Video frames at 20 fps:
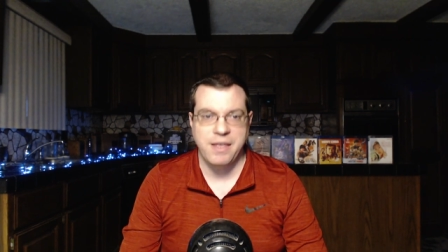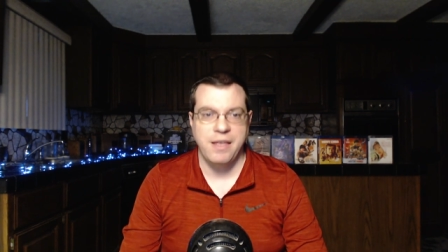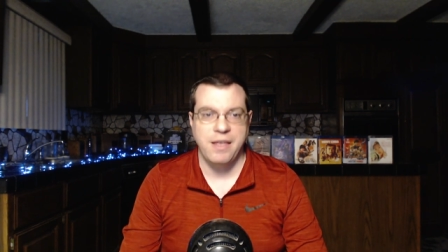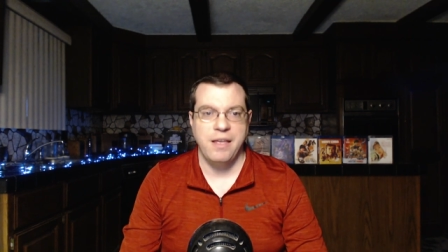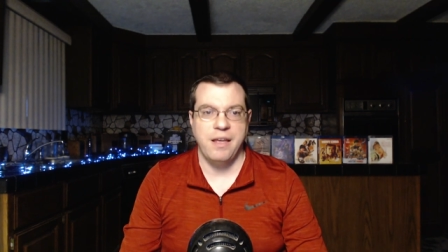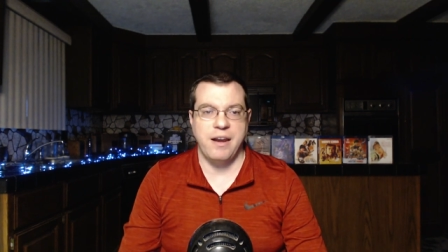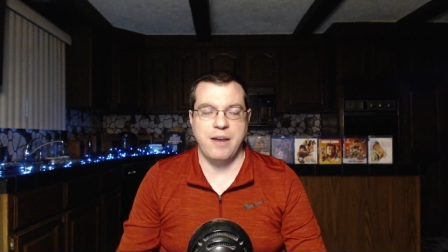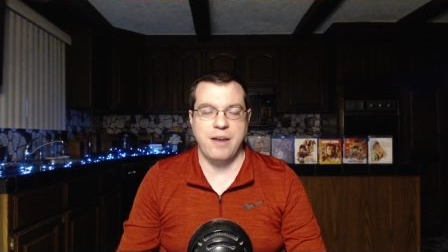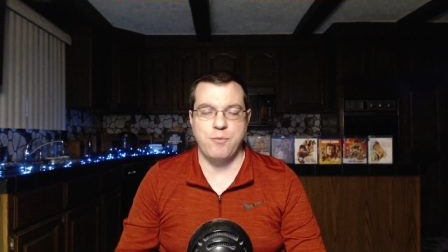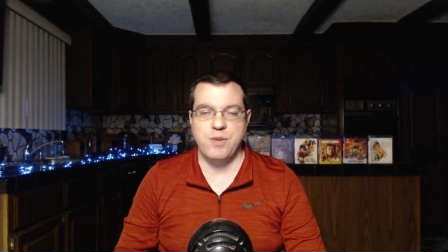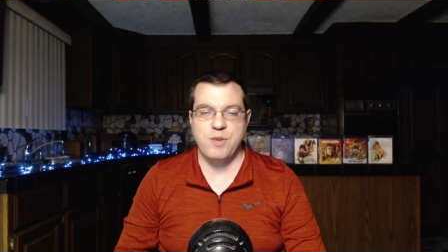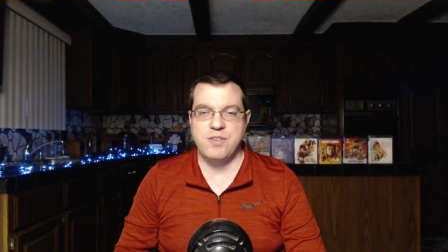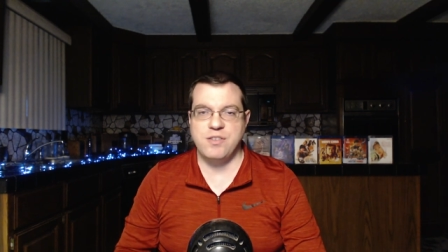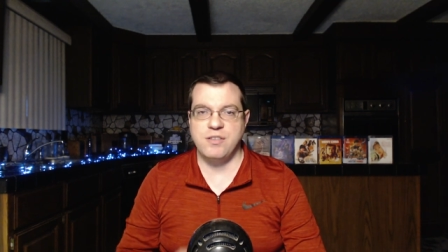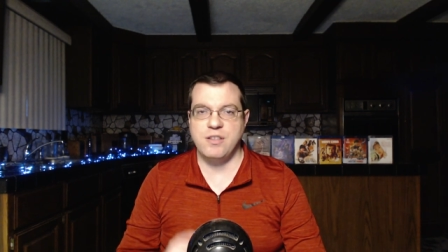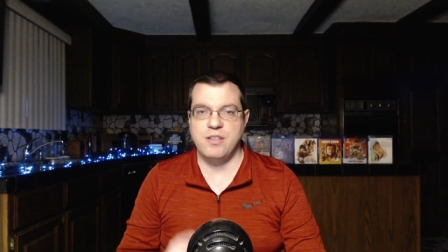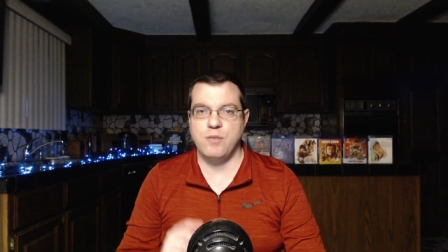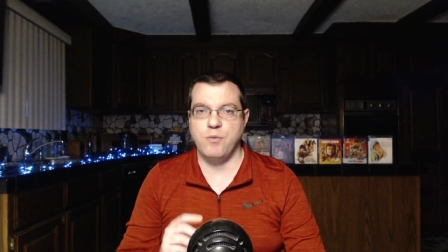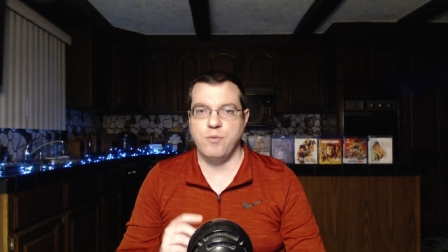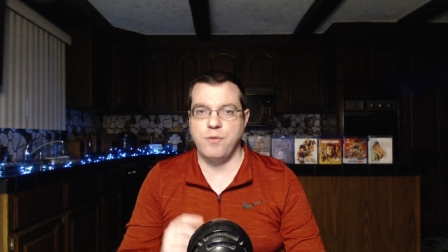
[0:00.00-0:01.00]
and I
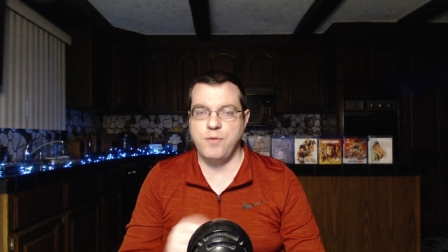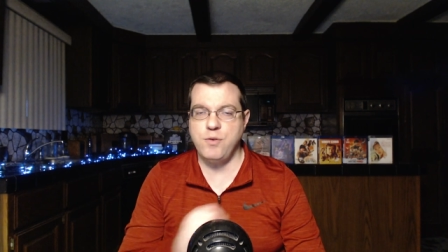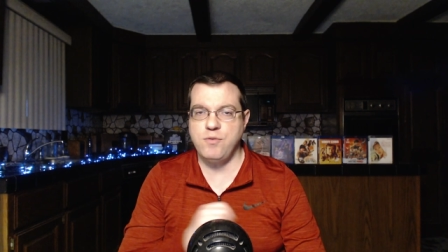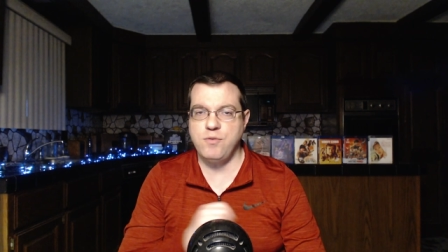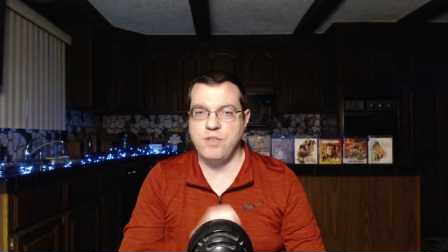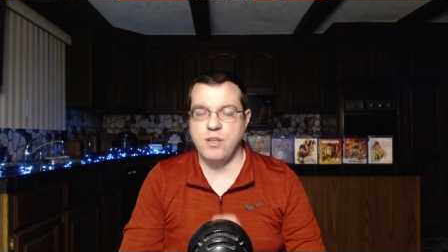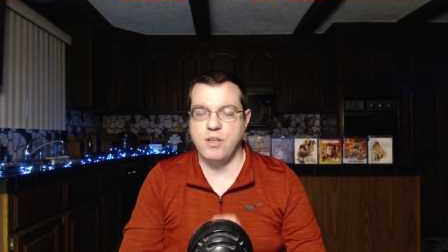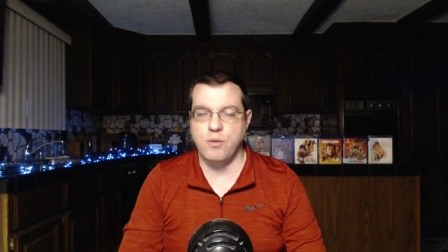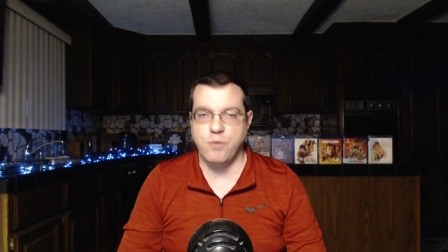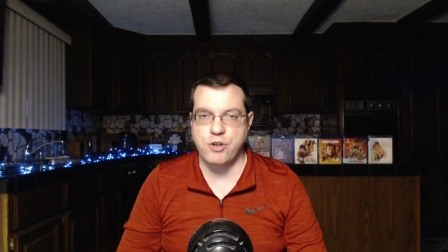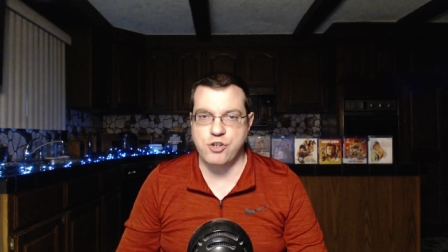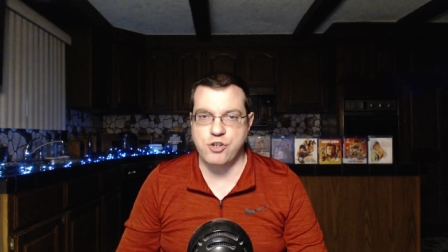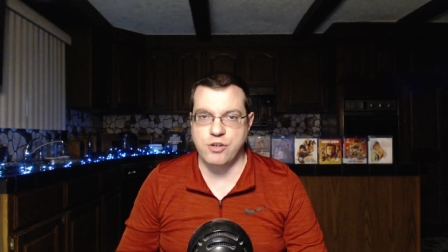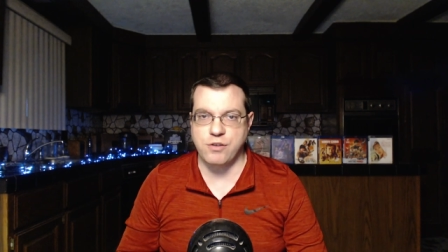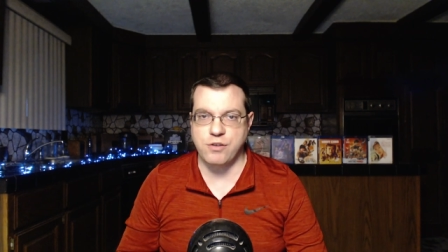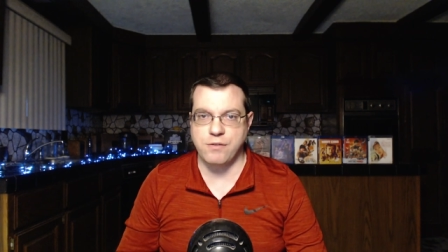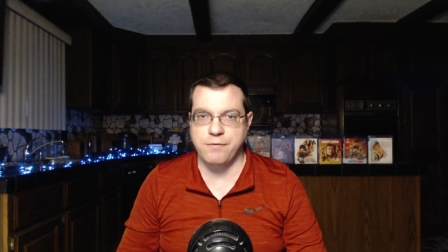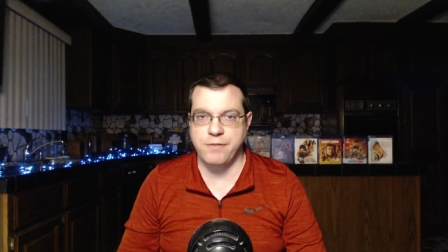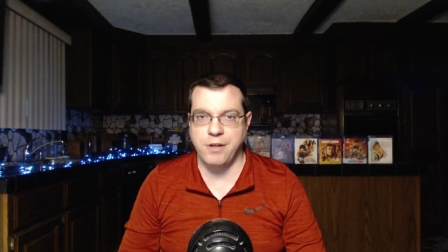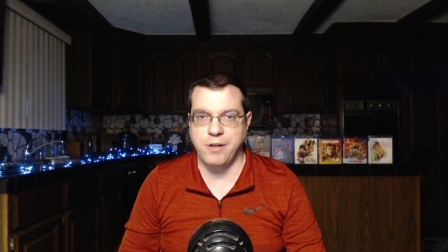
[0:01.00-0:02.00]
recently reviewed the
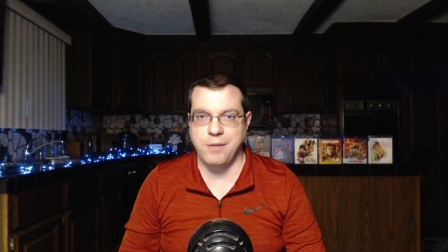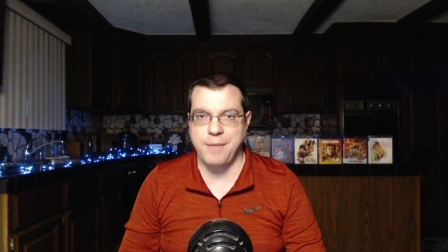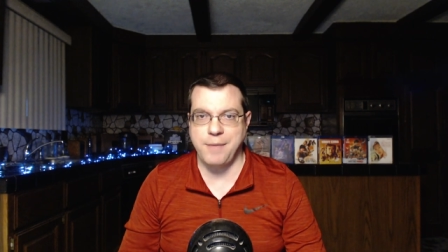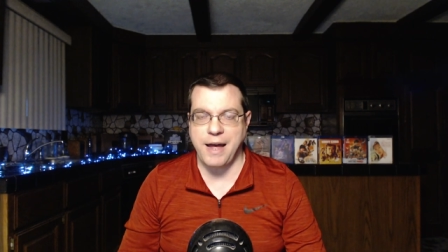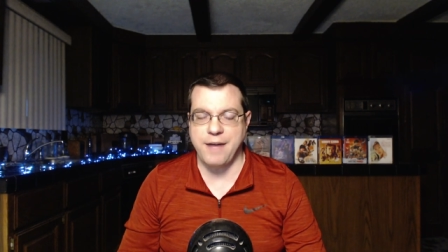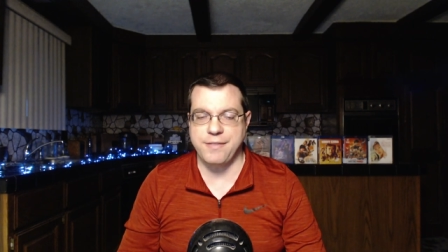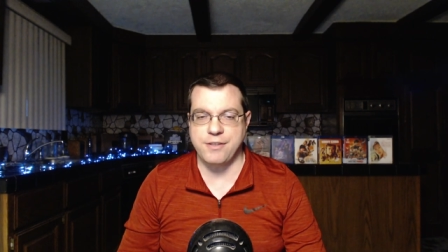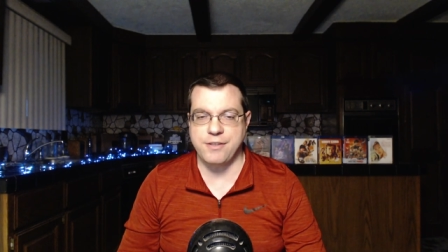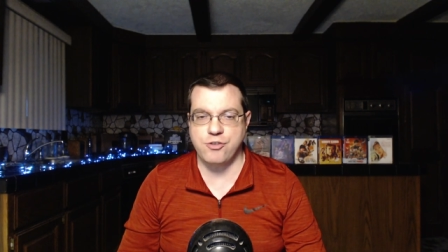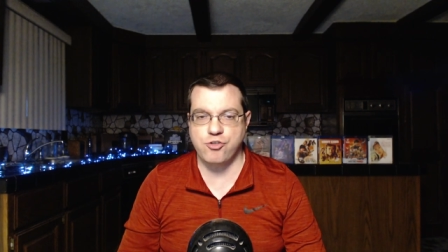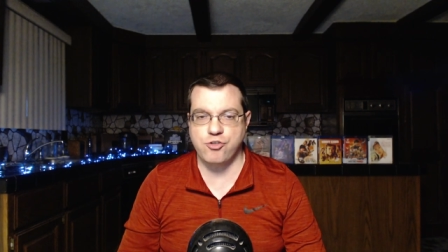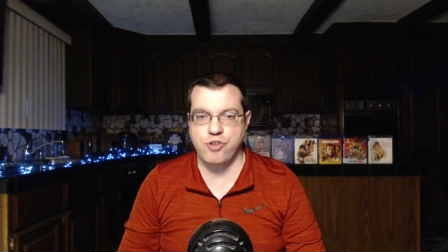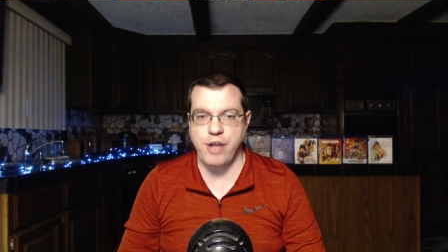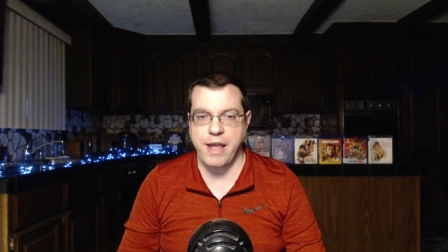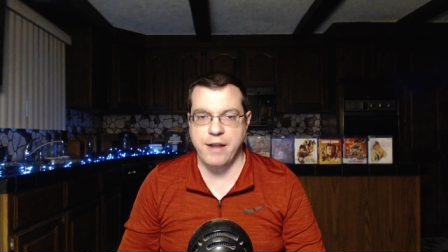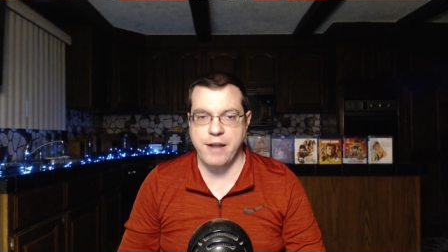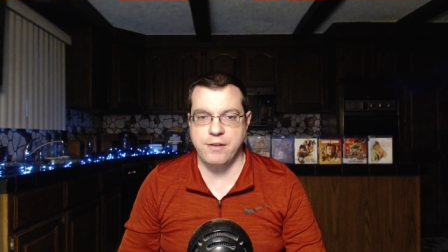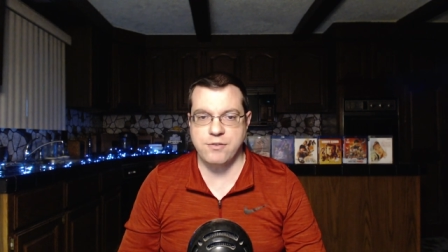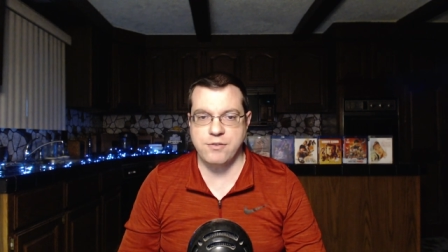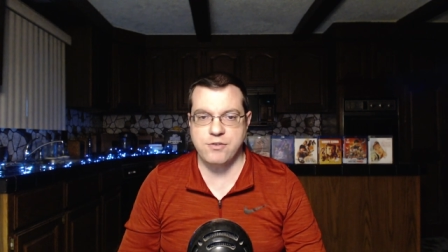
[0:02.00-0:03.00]
original film on this
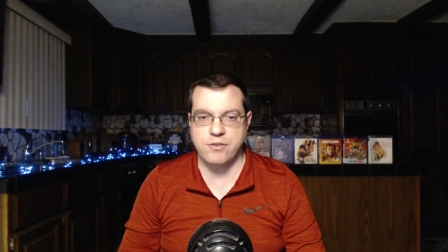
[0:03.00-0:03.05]
channel,